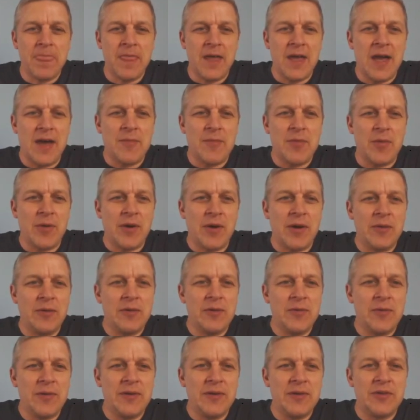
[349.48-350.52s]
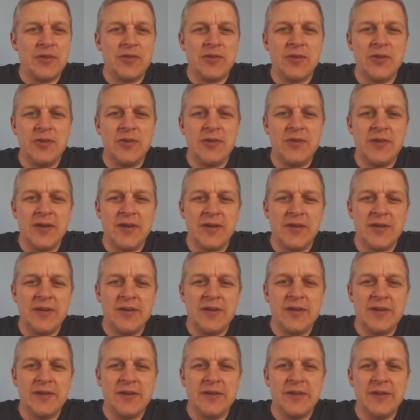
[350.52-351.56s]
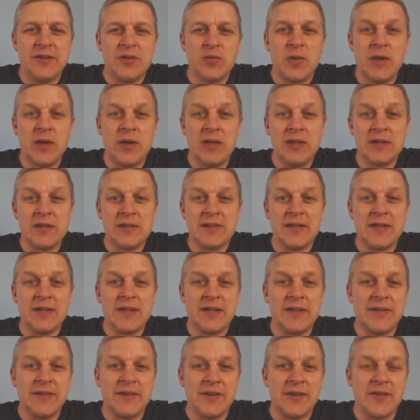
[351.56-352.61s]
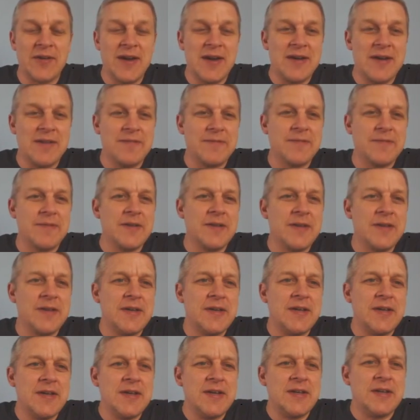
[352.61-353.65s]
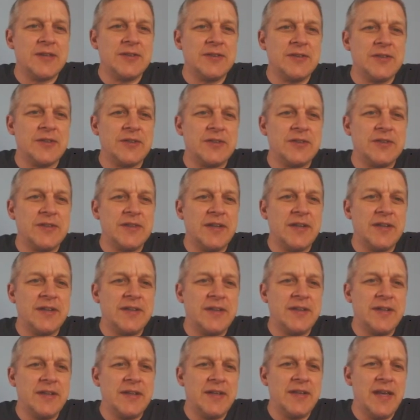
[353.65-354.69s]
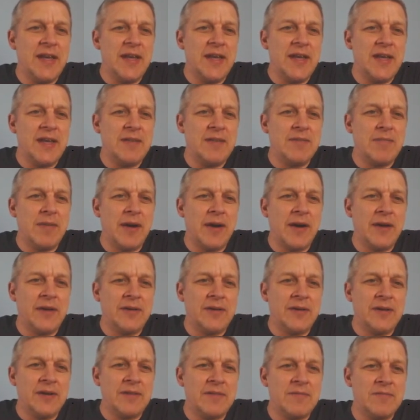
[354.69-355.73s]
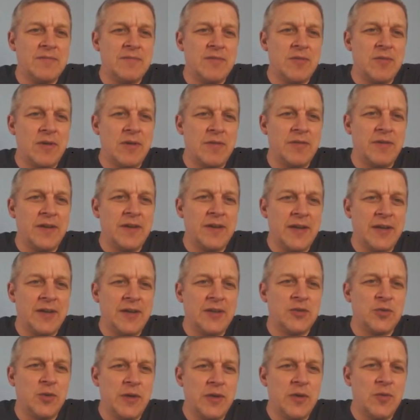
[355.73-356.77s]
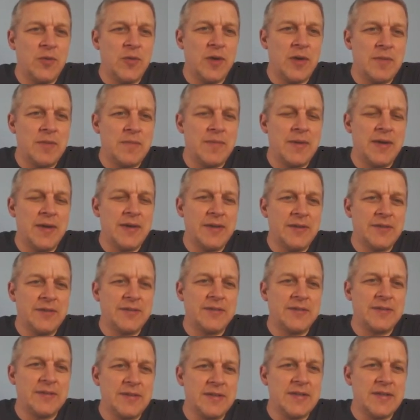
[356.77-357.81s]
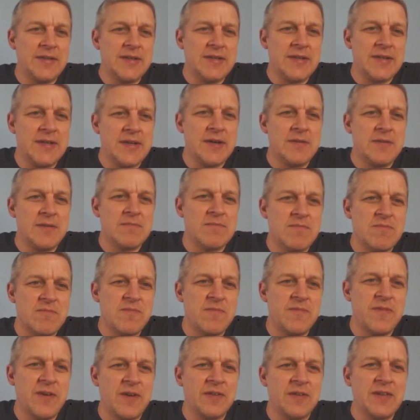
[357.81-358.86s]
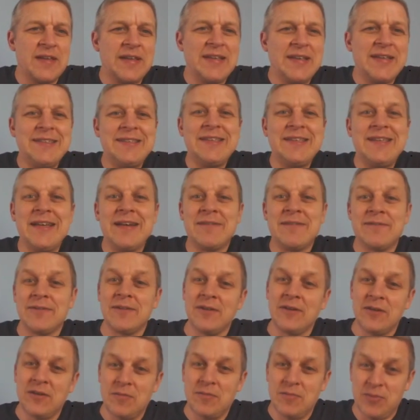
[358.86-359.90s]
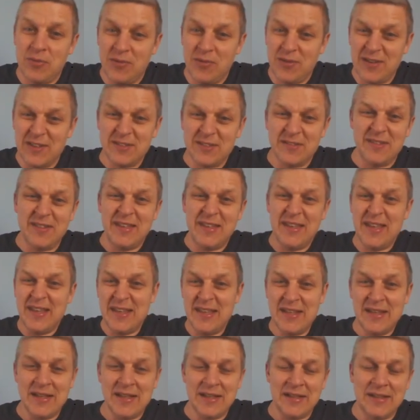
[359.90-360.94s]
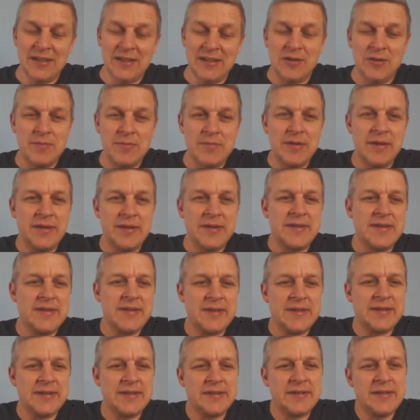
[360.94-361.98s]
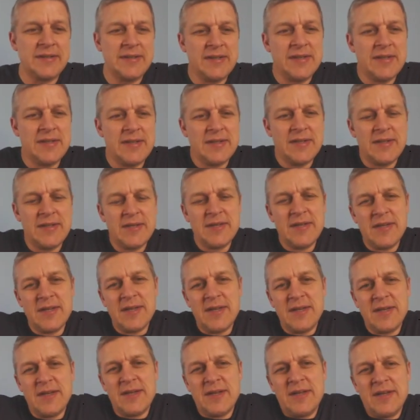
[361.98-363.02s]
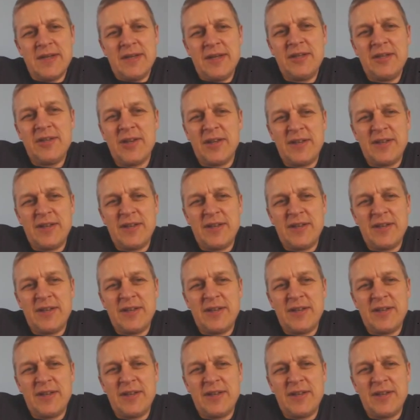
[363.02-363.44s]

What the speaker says: But what I really wanted to show you down here is what it looks like on the graph. So you'll see I did a mile at roughly 9:21 pace, fairly easy effort, progressively getting a little bit, I